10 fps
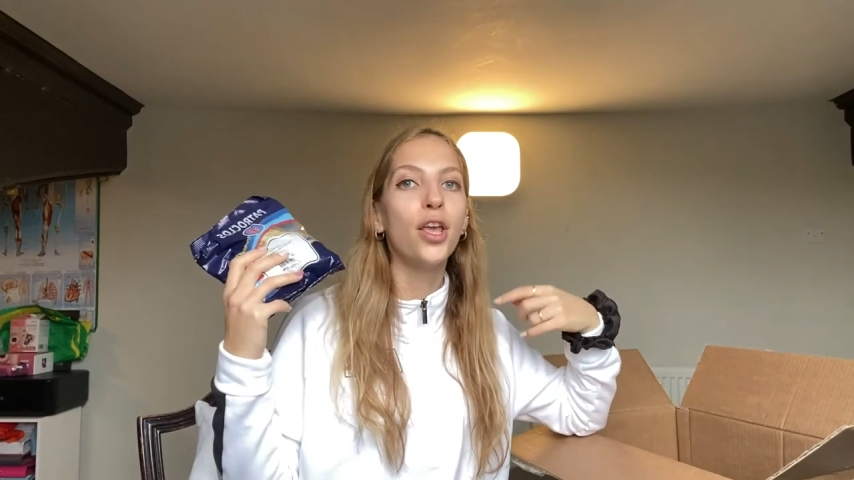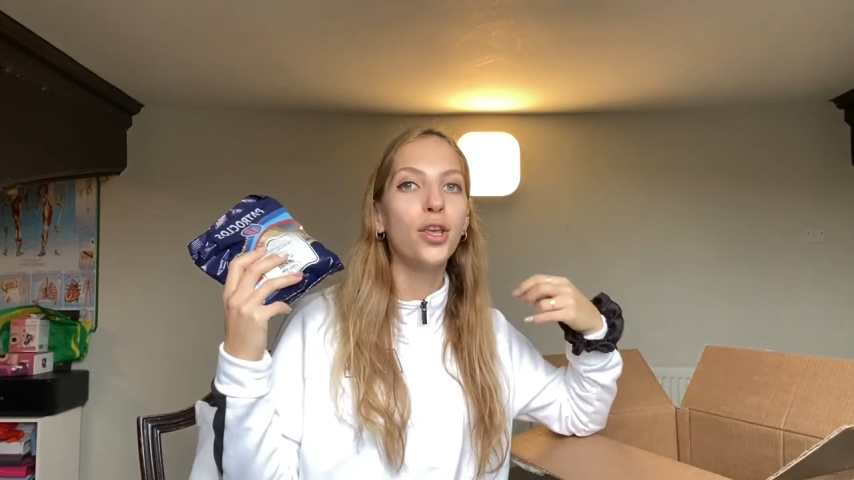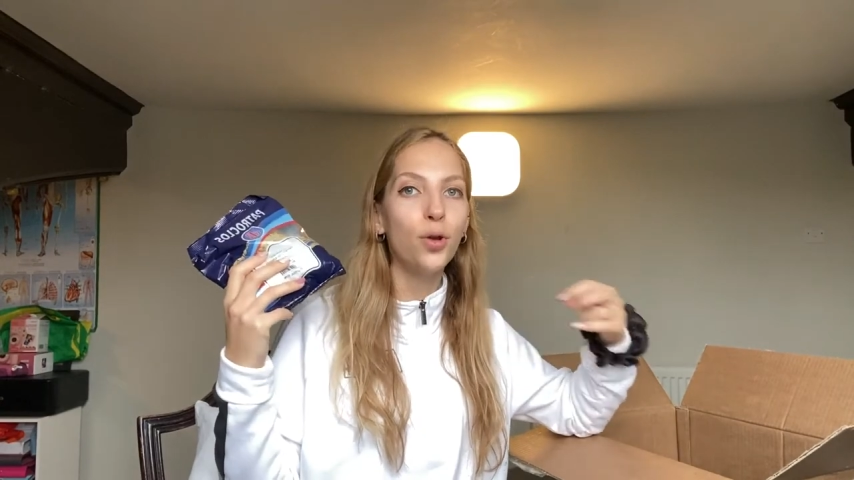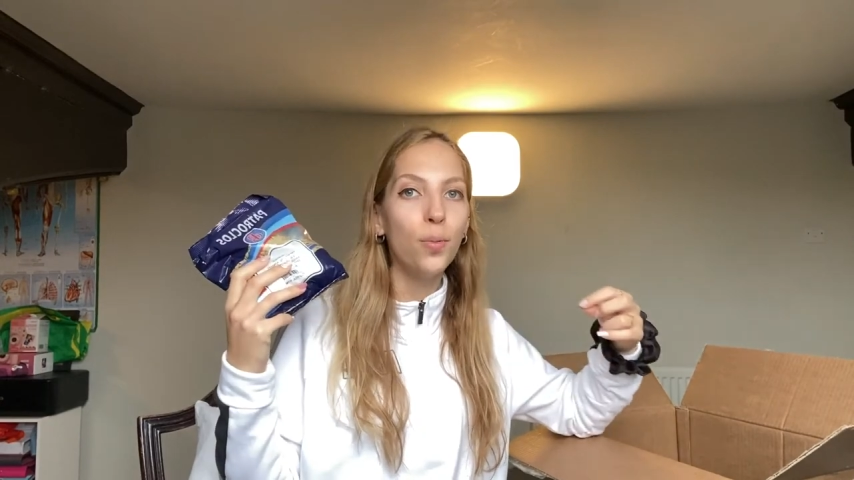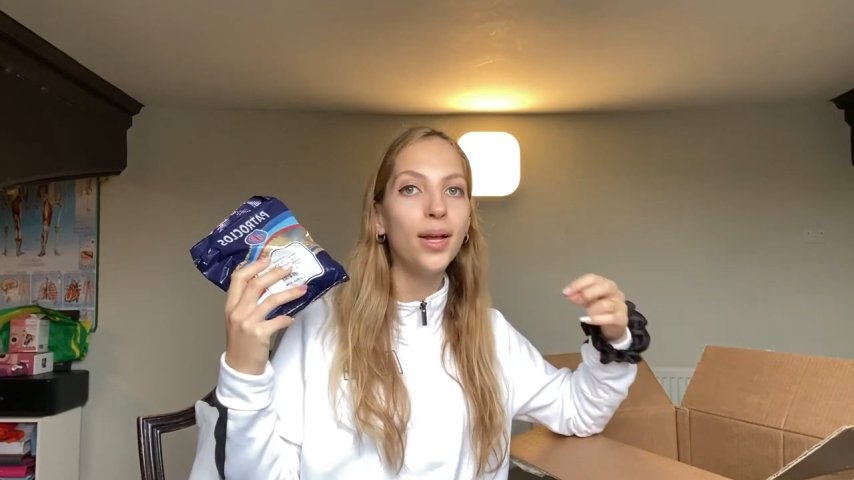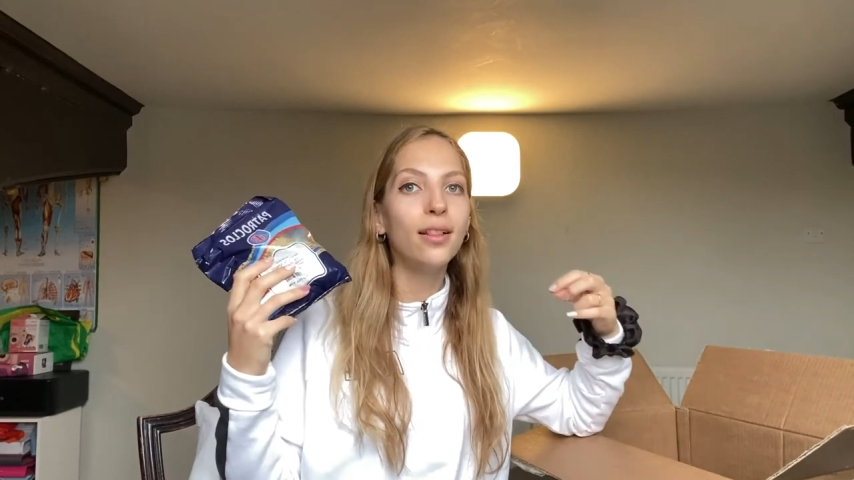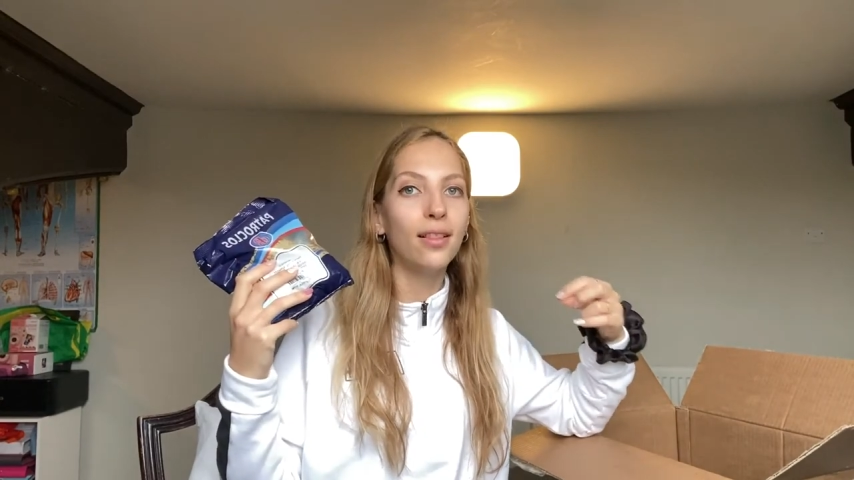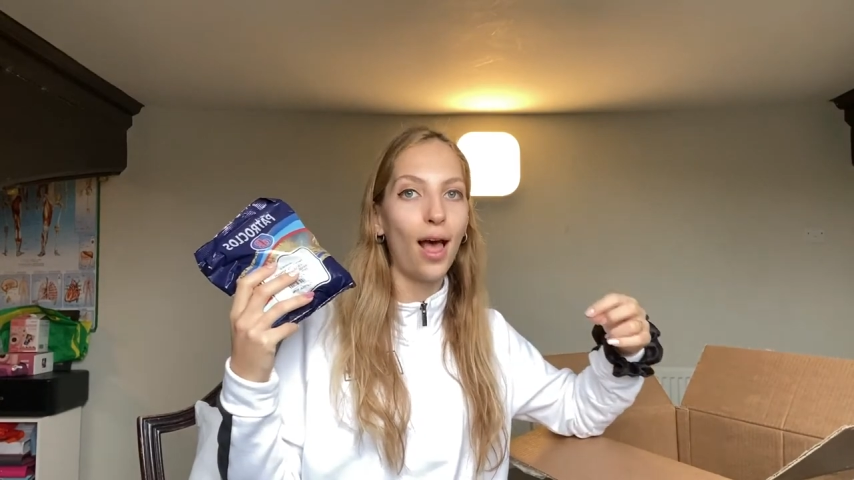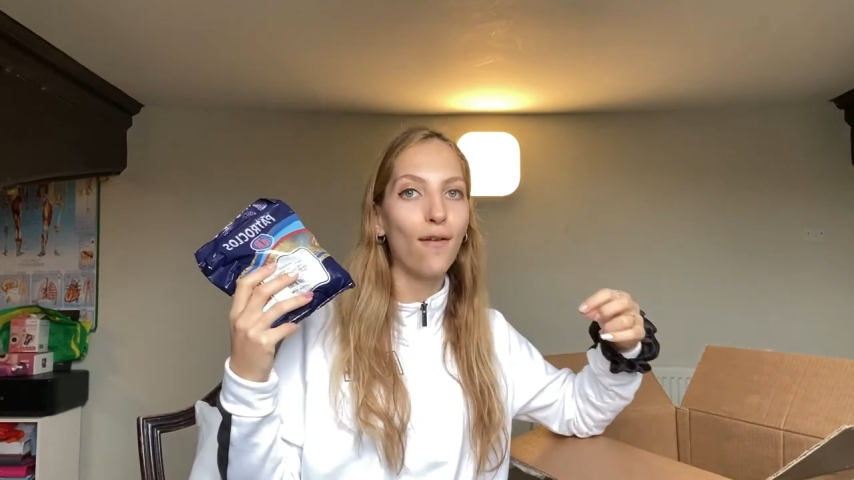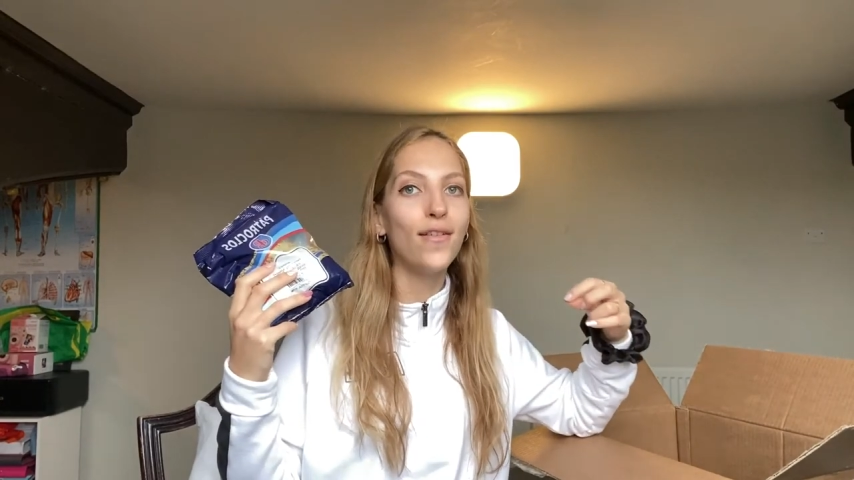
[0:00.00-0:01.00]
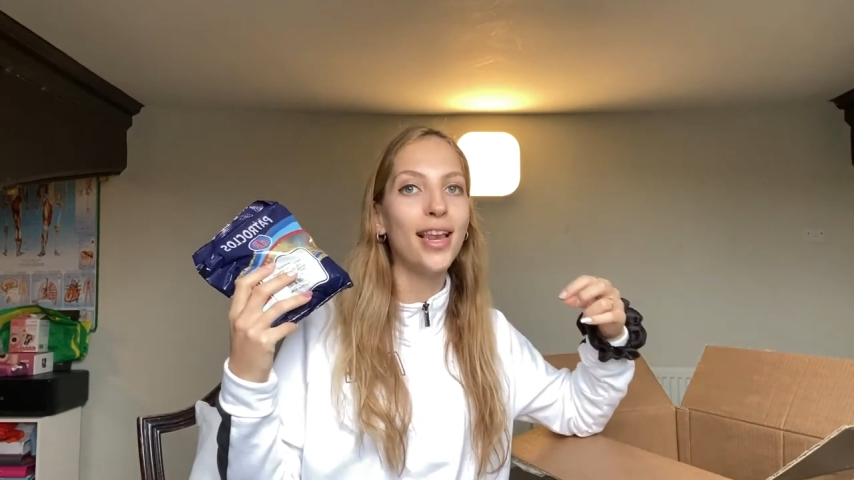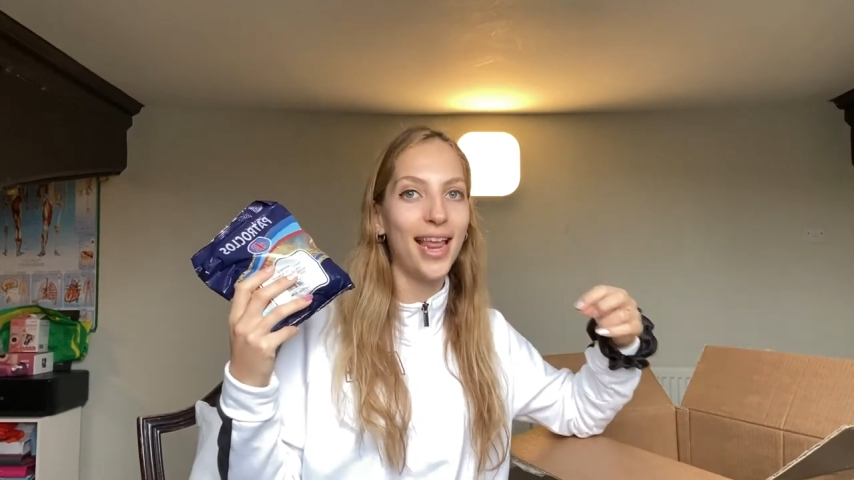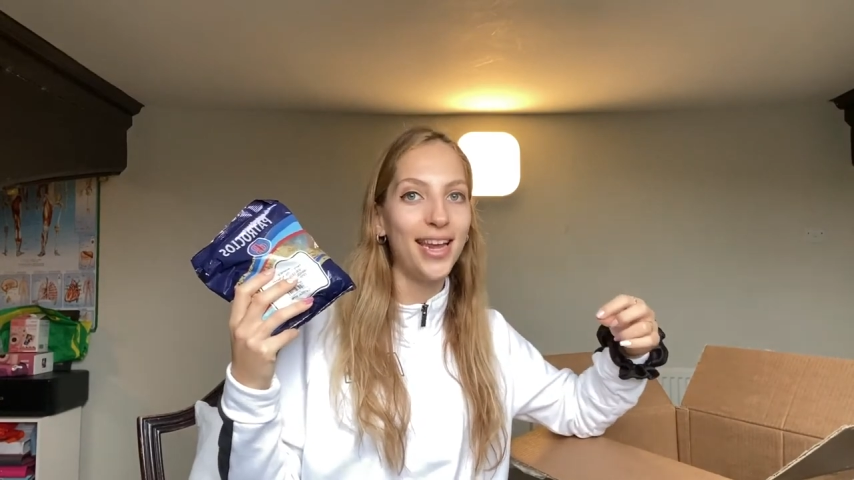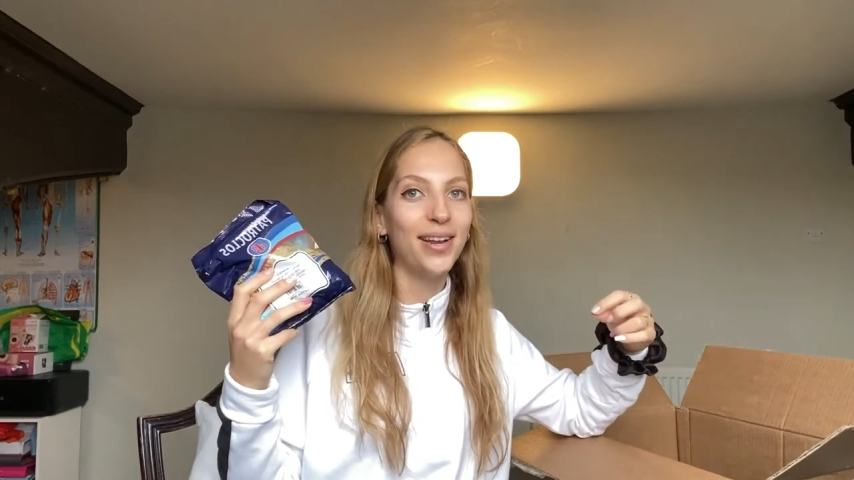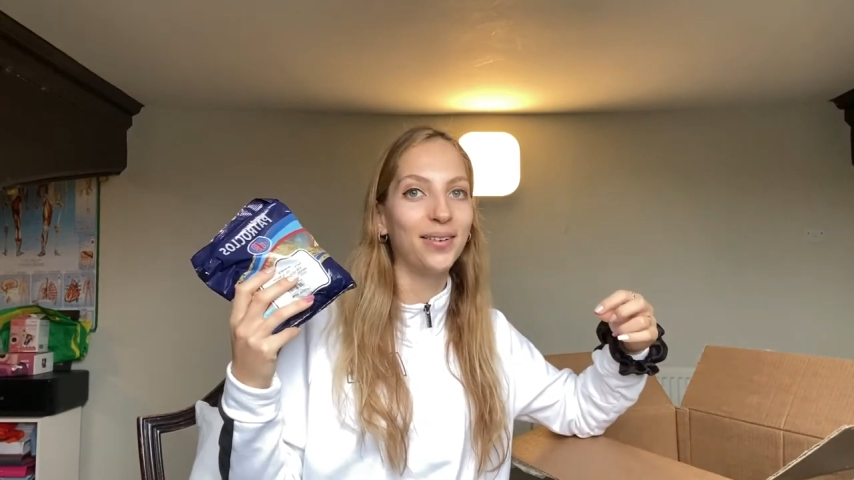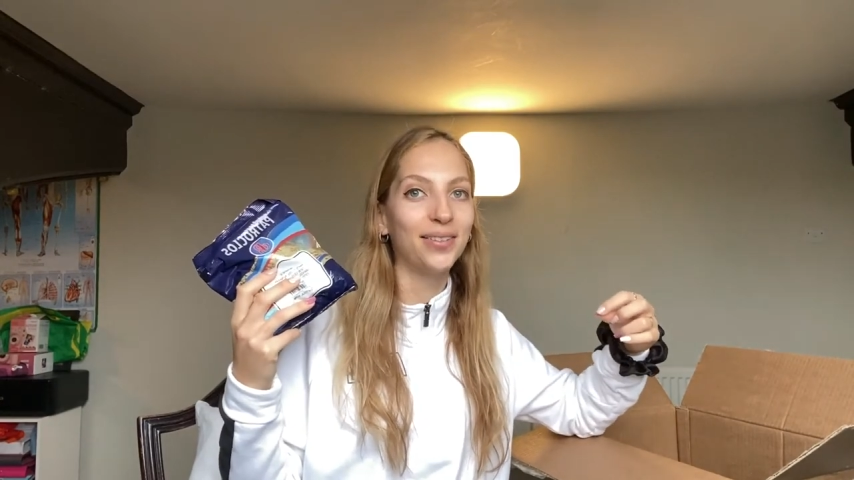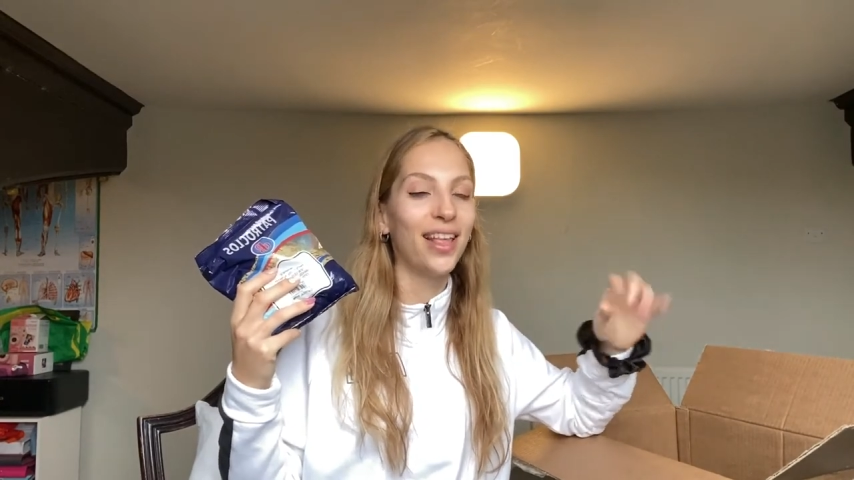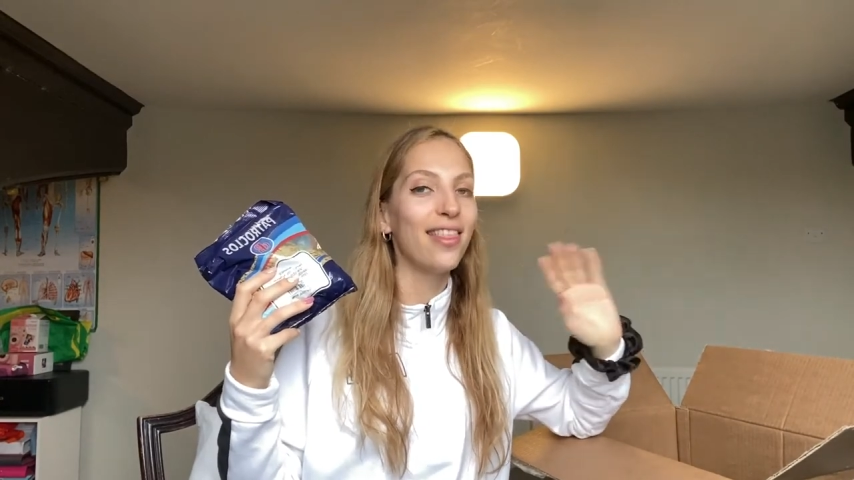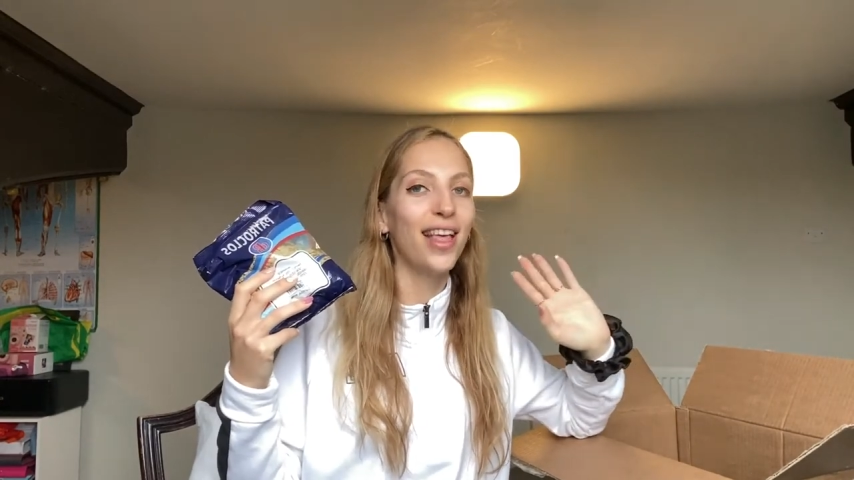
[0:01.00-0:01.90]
you will love lentils.